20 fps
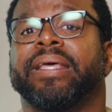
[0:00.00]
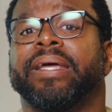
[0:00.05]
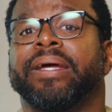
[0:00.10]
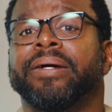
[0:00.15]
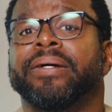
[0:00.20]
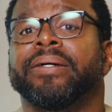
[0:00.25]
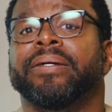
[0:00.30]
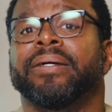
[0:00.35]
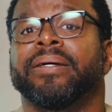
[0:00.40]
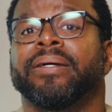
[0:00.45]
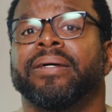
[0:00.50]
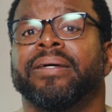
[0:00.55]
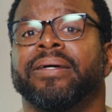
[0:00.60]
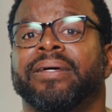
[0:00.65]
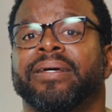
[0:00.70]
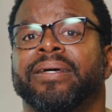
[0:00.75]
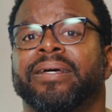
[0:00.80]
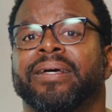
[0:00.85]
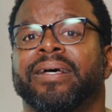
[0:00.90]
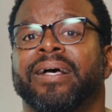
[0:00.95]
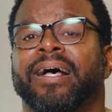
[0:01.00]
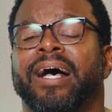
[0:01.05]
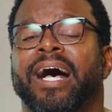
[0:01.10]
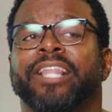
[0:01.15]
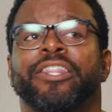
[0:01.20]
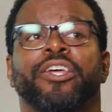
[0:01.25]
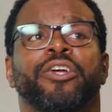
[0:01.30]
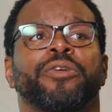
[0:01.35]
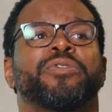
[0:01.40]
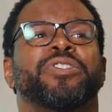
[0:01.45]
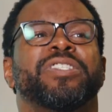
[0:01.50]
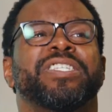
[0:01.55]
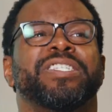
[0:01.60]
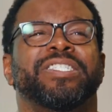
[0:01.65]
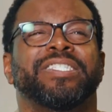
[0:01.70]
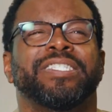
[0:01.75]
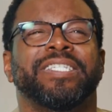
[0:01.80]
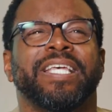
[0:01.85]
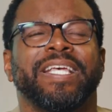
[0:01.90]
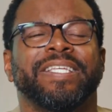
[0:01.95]
there? Uh, there's these
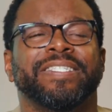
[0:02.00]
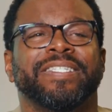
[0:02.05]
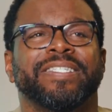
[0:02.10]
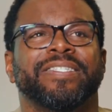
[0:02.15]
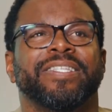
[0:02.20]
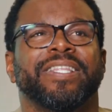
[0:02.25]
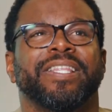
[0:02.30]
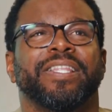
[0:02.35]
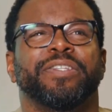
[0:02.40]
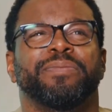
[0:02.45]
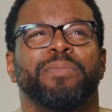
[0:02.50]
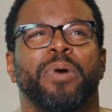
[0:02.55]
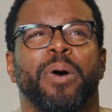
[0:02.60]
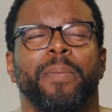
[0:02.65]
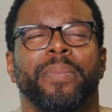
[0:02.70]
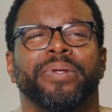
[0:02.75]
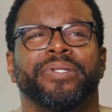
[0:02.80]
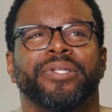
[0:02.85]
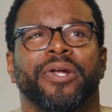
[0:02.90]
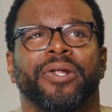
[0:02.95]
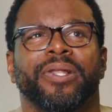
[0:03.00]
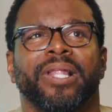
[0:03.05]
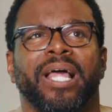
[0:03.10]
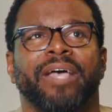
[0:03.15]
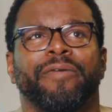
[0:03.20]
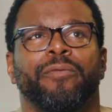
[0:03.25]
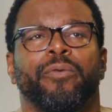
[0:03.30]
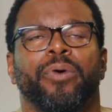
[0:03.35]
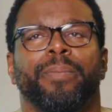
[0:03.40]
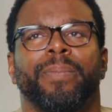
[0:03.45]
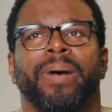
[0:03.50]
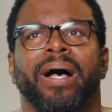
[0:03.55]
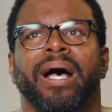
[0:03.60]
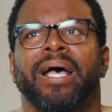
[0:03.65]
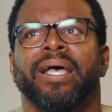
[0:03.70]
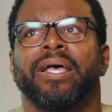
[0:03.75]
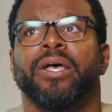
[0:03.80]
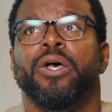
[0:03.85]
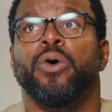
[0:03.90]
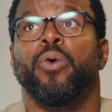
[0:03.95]
seasons and these moments in our life
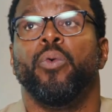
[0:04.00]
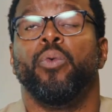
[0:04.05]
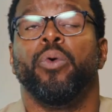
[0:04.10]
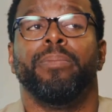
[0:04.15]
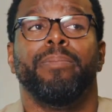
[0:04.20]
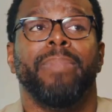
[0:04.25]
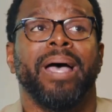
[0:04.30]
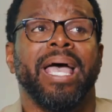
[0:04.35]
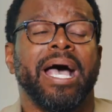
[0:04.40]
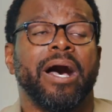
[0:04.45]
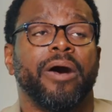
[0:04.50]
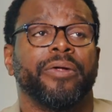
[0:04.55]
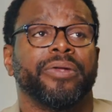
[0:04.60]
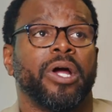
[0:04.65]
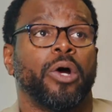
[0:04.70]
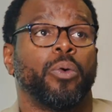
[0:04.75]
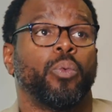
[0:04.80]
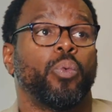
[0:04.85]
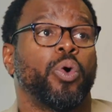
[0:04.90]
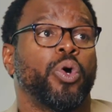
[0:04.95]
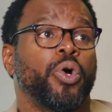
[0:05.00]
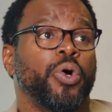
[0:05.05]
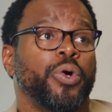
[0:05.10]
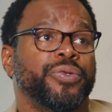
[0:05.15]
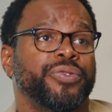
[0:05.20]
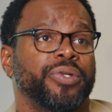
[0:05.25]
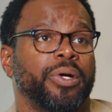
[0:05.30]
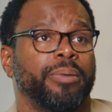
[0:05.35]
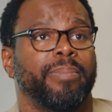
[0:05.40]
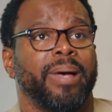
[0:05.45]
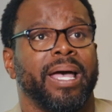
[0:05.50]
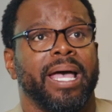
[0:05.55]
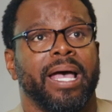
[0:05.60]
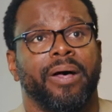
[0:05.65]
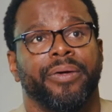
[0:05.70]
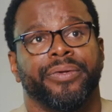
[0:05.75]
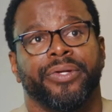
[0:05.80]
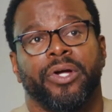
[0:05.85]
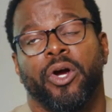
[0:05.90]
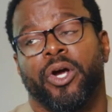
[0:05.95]
whereby we're bound. Our words are
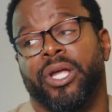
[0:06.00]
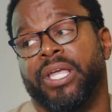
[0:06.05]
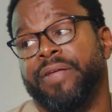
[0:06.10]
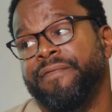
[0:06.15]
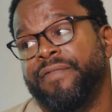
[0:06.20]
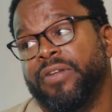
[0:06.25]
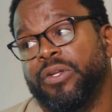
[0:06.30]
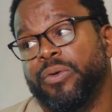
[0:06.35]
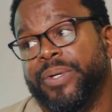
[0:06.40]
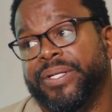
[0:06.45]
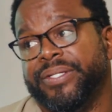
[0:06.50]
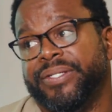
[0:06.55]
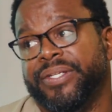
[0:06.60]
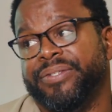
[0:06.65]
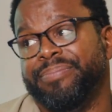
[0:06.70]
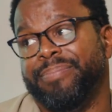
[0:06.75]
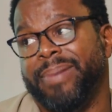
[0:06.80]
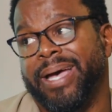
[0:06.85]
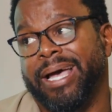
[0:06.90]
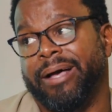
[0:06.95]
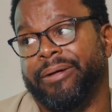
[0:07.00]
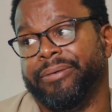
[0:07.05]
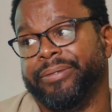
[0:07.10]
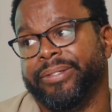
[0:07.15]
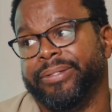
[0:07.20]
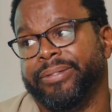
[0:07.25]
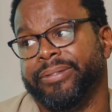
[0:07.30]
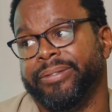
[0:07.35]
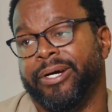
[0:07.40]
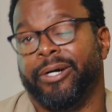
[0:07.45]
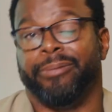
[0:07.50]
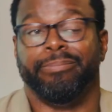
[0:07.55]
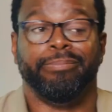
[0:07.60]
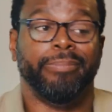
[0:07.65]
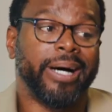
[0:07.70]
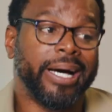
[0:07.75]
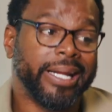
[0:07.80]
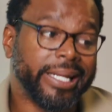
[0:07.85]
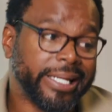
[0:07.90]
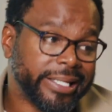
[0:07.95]
bound. Our influence is bound. Our
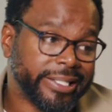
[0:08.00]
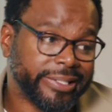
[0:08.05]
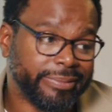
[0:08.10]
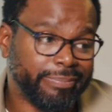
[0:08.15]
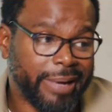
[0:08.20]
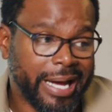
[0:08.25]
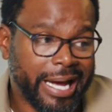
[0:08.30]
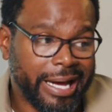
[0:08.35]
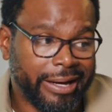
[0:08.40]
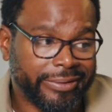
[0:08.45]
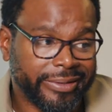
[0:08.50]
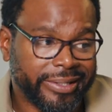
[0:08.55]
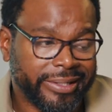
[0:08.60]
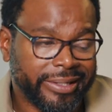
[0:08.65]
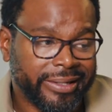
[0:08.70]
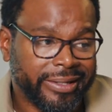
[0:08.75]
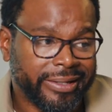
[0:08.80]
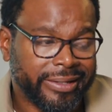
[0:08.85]
money is bound,